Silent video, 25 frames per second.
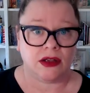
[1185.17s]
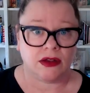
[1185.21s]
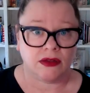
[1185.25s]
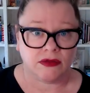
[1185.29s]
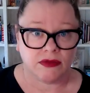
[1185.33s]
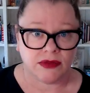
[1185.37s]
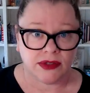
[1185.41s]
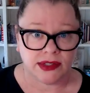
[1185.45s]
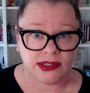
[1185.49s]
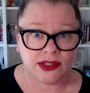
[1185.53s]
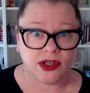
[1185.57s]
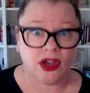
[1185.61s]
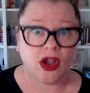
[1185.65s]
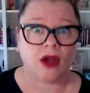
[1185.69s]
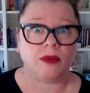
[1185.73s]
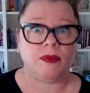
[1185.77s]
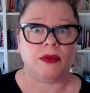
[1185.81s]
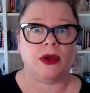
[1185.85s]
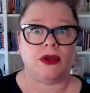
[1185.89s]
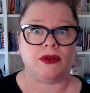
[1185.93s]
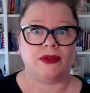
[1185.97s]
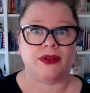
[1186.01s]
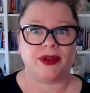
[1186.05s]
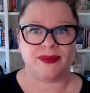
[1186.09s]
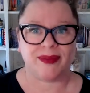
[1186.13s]
stop,
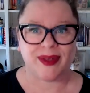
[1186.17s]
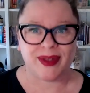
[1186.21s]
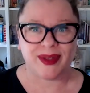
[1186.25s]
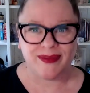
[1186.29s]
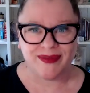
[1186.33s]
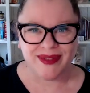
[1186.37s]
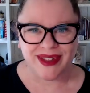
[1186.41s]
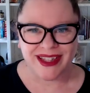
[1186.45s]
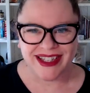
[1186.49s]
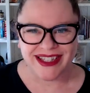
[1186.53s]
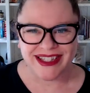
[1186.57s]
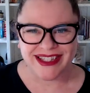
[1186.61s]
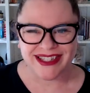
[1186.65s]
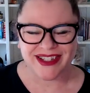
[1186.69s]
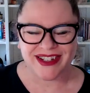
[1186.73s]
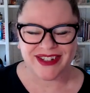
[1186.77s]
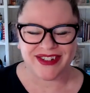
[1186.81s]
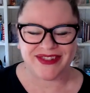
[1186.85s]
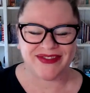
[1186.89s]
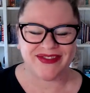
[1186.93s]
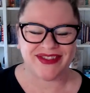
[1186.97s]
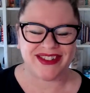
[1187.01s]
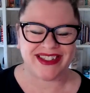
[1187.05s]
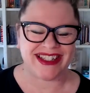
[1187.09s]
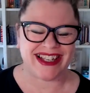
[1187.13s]
remember this
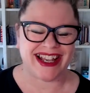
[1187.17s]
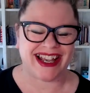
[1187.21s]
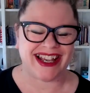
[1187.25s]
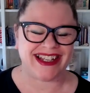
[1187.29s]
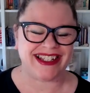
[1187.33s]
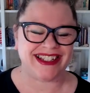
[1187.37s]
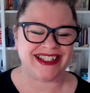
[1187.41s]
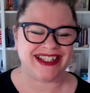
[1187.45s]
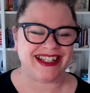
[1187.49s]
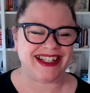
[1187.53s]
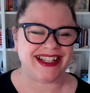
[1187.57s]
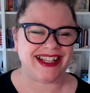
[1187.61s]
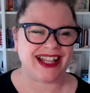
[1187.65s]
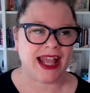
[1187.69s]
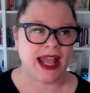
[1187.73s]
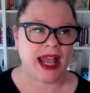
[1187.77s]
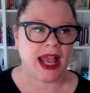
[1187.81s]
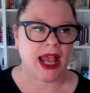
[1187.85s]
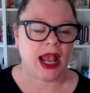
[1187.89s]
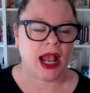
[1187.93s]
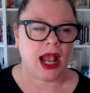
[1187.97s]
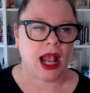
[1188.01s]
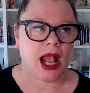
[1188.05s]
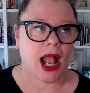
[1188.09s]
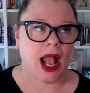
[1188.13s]
conversation.
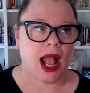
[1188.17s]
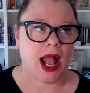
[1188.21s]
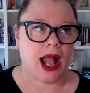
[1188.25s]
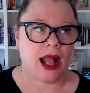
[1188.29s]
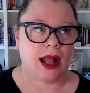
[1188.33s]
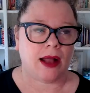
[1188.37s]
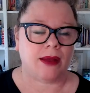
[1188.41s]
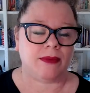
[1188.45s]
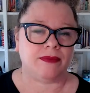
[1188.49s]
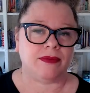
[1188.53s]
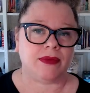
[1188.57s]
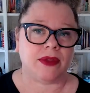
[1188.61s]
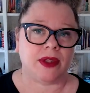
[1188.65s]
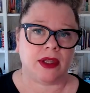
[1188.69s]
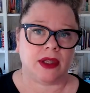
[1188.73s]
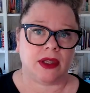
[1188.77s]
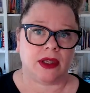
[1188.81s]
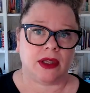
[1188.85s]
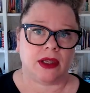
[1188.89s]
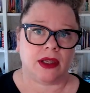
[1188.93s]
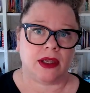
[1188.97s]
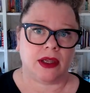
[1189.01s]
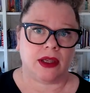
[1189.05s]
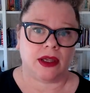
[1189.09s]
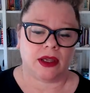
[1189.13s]
Um,
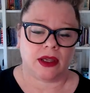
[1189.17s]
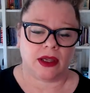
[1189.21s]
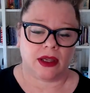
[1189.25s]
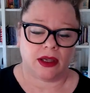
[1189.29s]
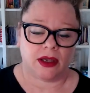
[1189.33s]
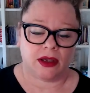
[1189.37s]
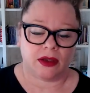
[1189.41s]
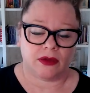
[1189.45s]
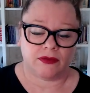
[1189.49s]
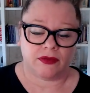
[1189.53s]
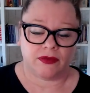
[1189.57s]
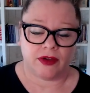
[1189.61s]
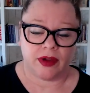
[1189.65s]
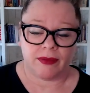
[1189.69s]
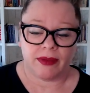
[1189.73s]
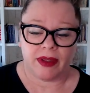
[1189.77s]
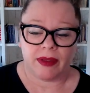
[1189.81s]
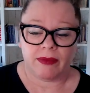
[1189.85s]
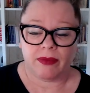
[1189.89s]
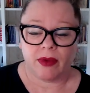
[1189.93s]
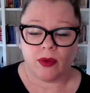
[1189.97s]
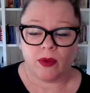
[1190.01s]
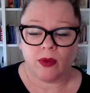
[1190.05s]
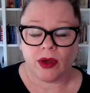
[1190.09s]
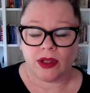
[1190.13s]

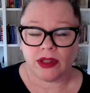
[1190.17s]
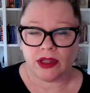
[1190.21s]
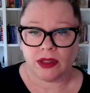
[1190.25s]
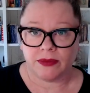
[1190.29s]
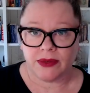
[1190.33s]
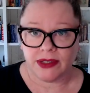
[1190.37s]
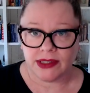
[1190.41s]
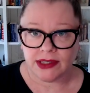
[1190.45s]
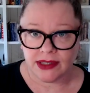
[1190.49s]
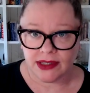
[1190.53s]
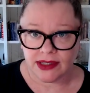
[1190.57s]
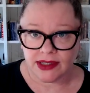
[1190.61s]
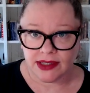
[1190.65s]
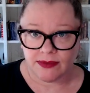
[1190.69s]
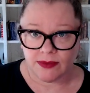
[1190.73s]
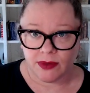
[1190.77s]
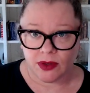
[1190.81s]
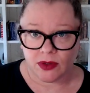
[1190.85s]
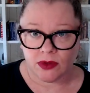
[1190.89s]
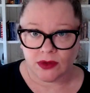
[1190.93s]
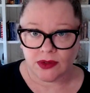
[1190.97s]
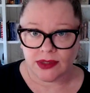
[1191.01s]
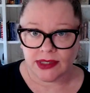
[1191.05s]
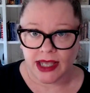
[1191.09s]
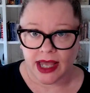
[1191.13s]
Remember what the business
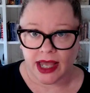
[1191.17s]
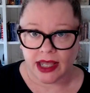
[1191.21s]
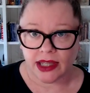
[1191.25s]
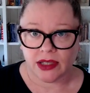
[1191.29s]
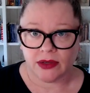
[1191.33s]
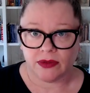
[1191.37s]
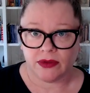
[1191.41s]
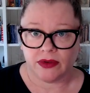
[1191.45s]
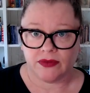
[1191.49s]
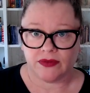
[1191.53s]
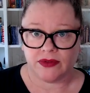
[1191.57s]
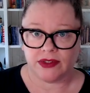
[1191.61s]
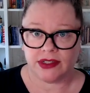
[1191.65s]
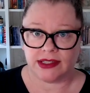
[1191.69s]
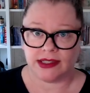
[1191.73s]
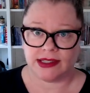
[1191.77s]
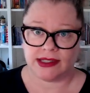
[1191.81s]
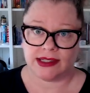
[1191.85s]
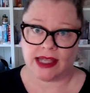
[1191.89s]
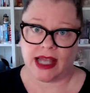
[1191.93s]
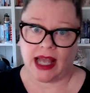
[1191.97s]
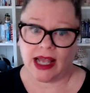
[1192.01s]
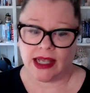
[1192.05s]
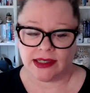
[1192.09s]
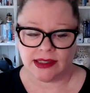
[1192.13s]
models are that we've
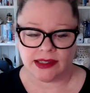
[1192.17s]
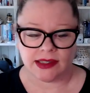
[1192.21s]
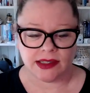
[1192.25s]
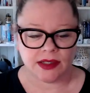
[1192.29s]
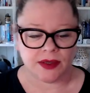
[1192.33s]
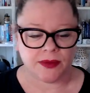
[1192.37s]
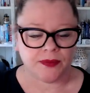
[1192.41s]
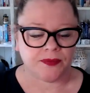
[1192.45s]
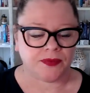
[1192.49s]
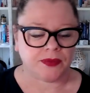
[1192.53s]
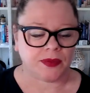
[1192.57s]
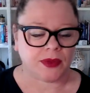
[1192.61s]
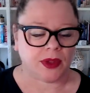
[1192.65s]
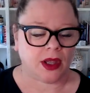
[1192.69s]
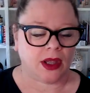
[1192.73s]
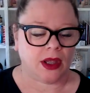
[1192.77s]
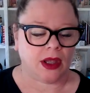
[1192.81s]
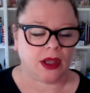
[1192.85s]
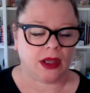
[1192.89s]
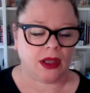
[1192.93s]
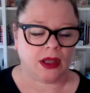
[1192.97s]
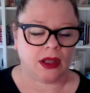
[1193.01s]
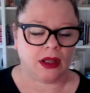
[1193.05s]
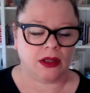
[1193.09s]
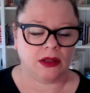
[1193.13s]
discussed.
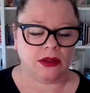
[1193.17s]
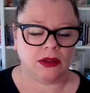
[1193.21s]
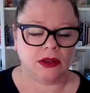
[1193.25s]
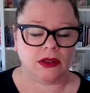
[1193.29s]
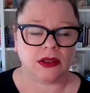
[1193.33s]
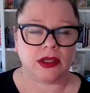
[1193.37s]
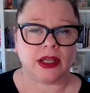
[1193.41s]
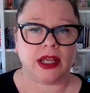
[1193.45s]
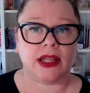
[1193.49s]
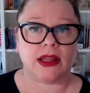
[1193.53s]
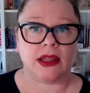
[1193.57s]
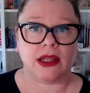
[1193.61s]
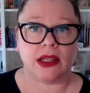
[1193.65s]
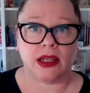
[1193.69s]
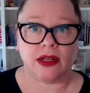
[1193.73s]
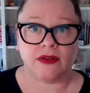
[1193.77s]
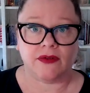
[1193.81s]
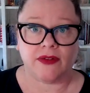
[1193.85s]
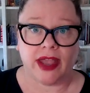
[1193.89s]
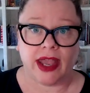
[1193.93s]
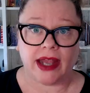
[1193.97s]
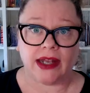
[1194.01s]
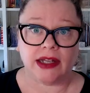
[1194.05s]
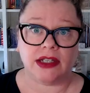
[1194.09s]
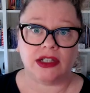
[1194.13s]
Look at the
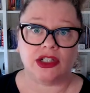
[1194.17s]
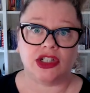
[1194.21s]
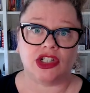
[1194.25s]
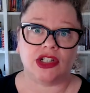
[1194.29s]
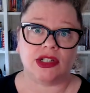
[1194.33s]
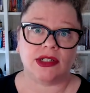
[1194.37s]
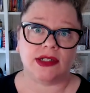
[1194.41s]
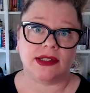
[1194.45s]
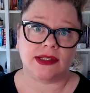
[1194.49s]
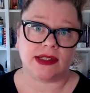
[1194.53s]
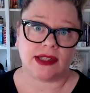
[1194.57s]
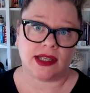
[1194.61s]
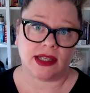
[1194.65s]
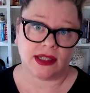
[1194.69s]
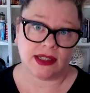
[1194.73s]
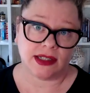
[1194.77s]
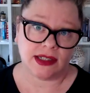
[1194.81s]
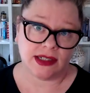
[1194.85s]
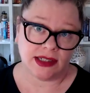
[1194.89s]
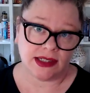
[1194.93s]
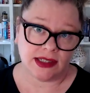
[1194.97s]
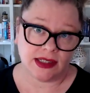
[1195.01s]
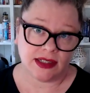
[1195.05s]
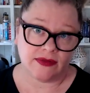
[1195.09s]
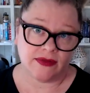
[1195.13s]
advantages and the
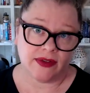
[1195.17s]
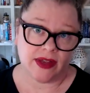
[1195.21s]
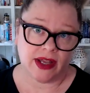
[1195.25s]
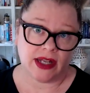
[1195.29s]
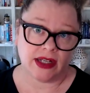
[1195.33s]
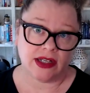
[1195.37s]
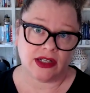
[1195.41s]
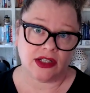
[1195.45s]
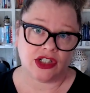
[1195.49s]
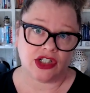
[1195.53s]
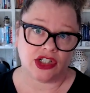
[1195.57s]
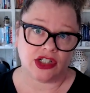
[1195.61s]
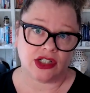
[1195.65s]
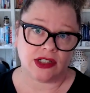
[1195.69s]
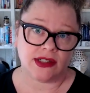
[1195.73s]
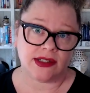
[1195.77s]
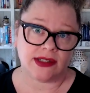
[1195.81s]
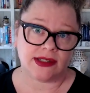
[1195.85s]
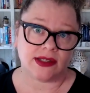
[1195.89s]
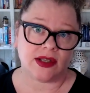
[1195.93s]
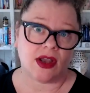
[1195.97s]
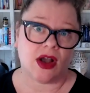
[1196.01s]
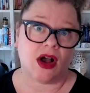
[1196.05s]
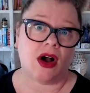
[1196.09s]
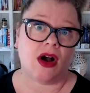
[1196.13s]

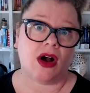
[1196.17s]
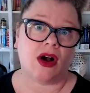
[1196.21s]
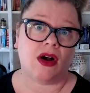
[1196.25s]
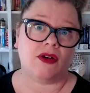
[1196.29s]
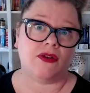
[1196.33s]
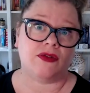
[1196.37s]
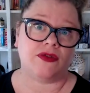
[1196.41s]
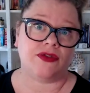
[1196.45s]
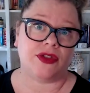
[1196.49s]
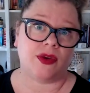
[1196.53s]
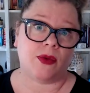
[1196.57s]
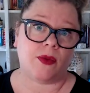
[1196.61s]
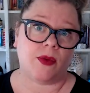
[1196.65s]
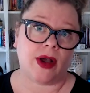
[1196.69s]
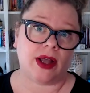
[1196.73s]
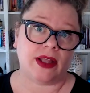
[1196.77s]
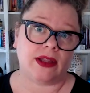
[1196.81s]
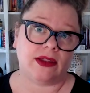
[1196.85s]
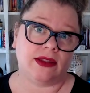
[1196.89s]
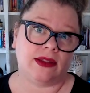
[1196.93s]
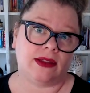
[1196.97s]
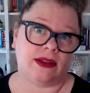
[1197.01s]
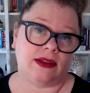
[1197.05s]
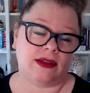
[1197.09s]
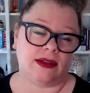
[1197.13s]
disadvantages of the
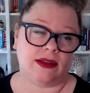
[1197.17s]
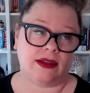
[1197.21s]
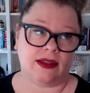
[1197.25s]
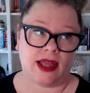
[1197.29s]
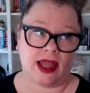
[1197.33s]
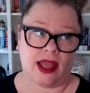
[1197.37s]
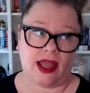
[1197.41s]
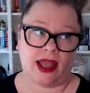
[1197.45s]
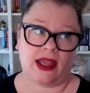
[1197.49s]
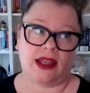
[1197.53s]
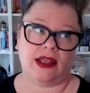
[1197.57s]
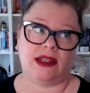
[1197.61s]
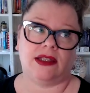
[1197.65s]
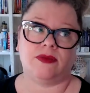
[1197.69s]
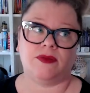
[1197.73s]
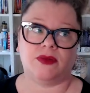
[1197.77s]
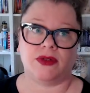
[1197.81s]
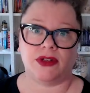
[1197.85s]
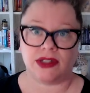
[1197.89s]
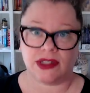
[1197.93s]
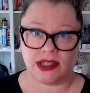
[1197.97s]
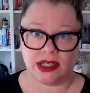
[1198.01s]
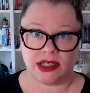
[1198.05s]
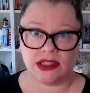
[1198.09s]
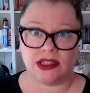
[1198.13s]
one that is
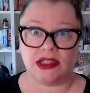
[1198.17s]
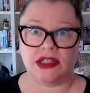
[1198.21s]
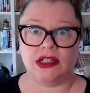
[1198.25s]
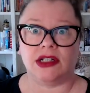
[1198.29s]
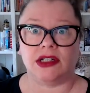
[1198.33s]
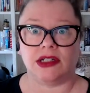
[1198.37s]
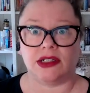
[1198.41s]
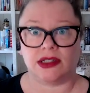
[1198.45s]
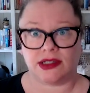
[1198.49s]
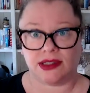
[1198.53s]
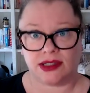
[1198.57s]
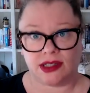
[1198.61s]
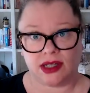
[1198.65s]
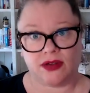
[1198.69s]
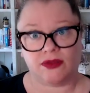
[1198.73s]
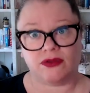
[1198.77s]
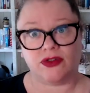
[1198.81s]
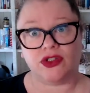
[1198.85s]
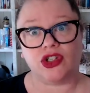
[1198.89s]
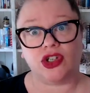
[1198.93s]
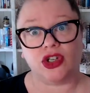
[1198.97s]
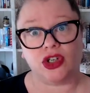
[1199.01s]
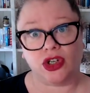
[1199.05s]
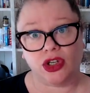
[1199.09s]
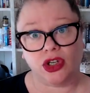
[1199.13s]
presenting itself
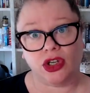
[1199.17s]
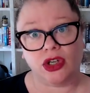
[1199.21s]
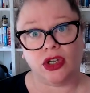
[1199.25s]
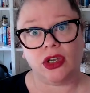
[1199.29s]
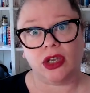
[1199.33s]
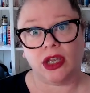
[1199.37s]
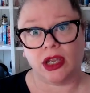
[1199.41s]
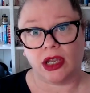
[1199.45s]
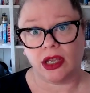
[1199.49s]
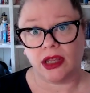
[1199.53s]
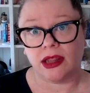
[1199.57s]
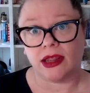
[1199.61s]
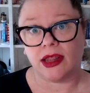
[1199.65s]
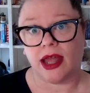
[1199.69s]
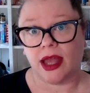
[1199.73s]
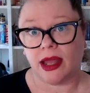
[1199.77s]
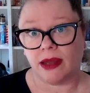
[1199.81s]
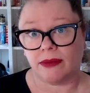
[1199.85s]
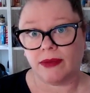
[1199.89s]
to you in that